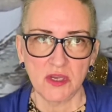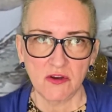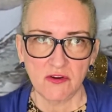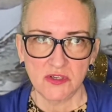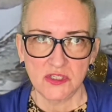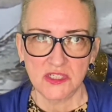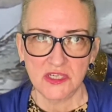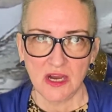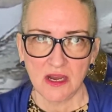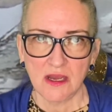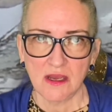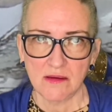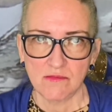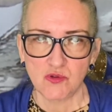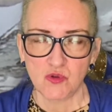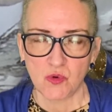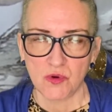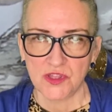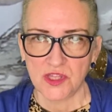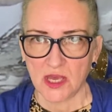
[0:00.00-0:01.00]
good
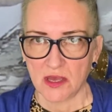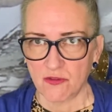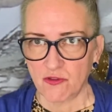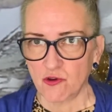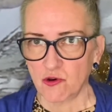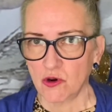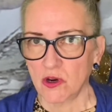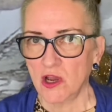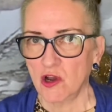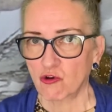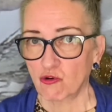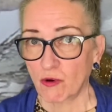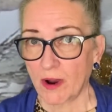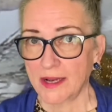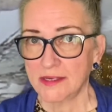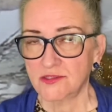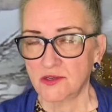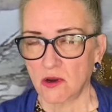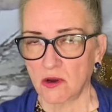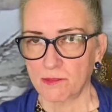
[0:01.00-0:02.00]
times with other
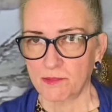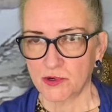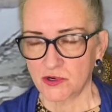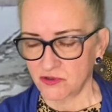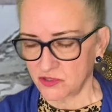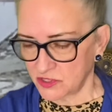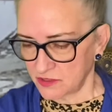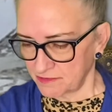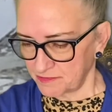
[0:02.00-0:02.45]
grasshoppers.